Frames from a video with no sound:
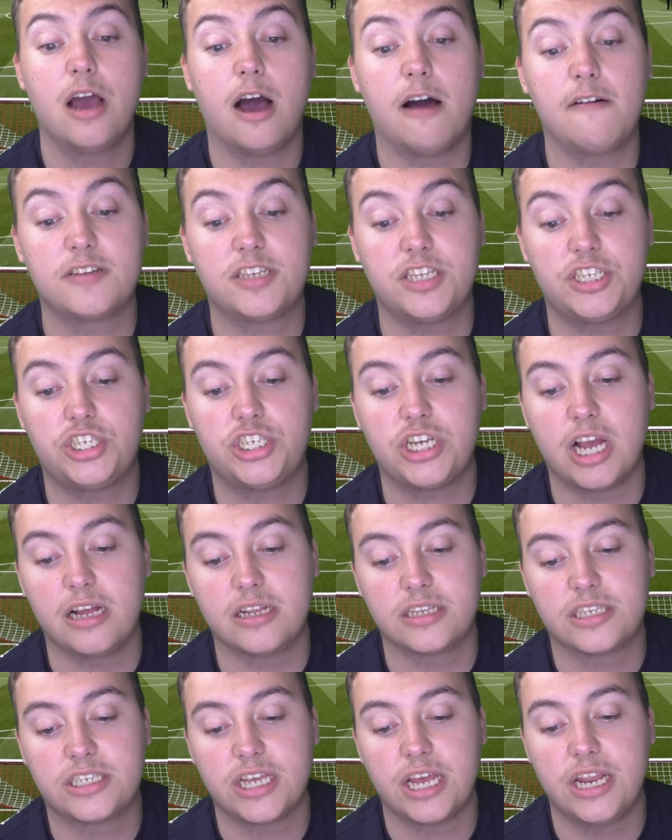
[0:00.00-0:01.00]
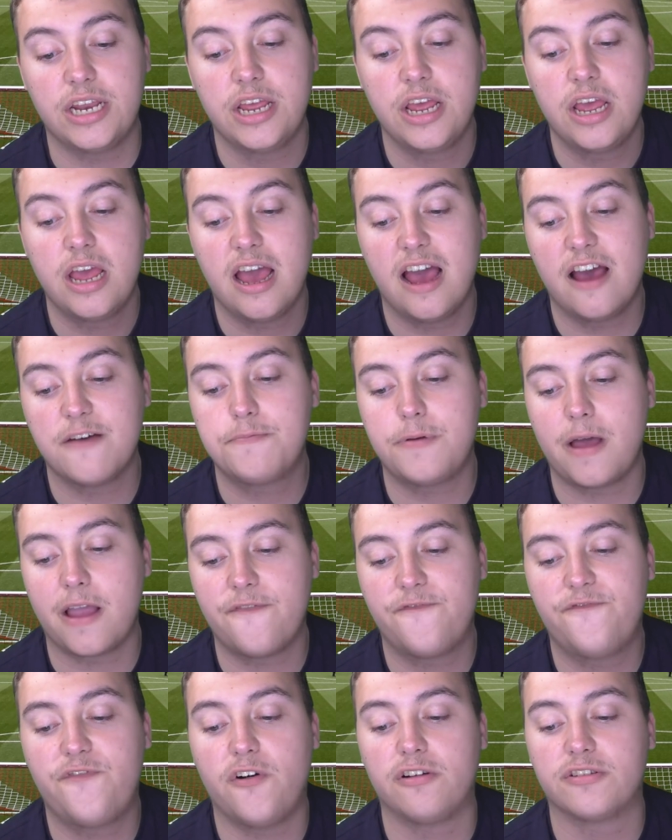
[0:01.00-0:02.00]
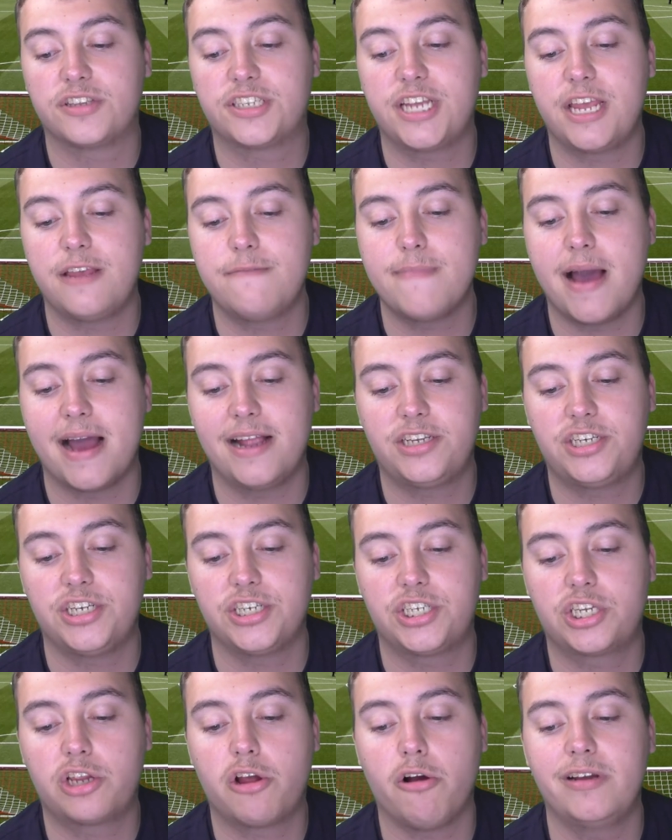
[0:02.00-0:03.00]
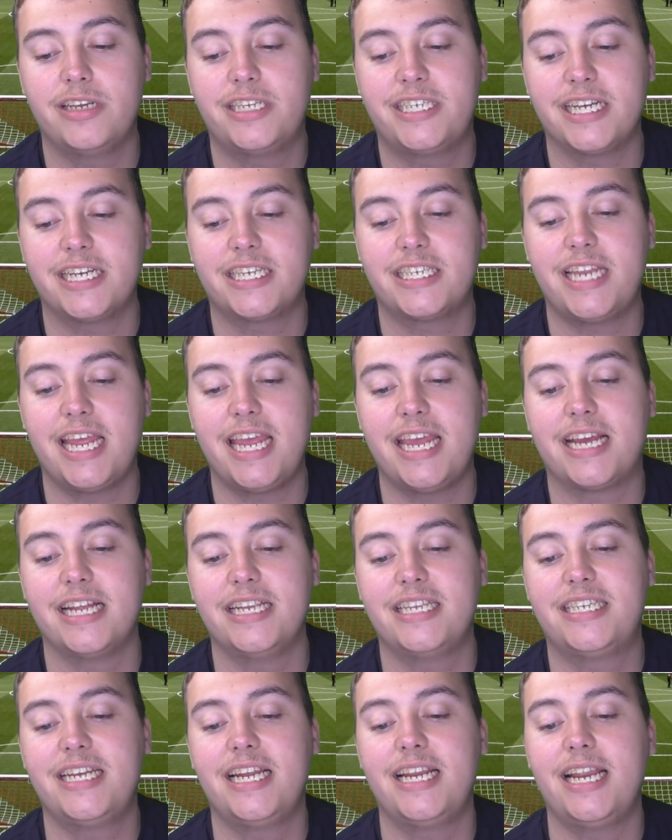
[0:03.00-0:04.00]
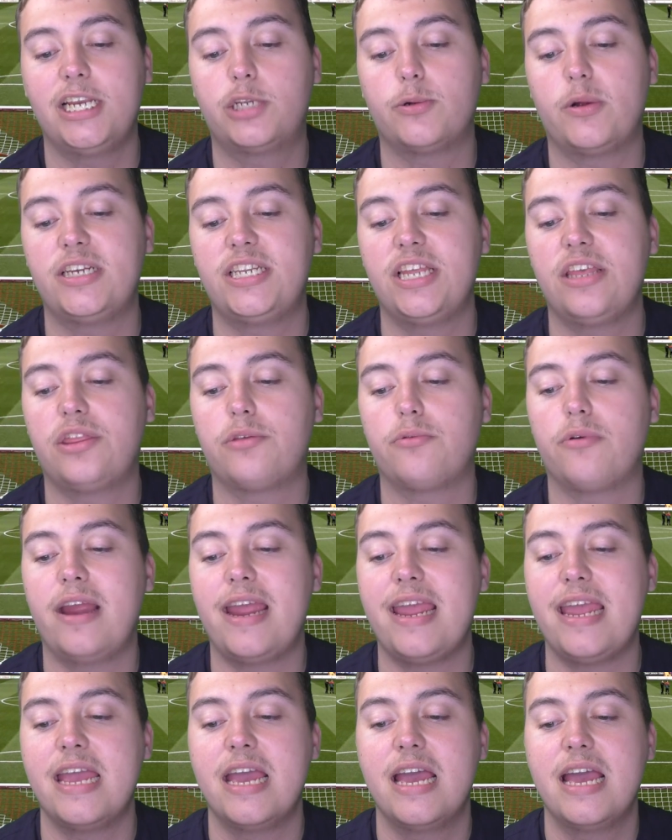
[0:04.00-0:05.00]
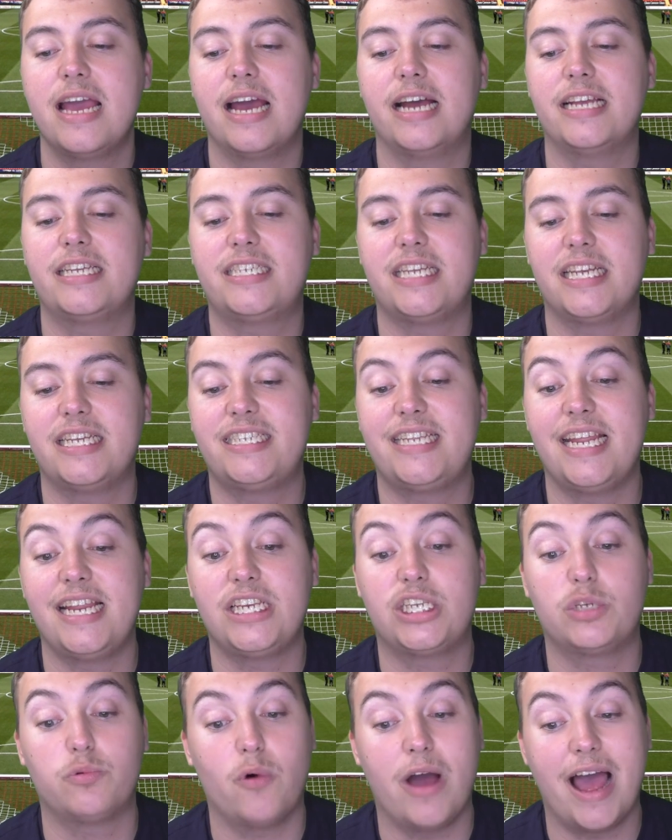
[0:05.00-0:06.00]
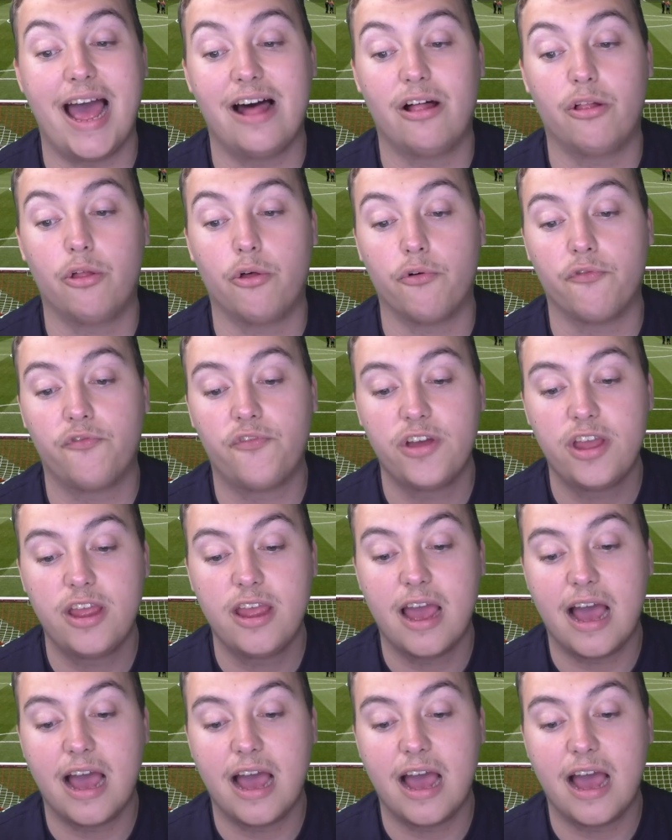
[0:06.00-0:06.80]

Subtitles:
obviously, Charlton have played 14 matches, scoring 16, conceding 23, assisting 12.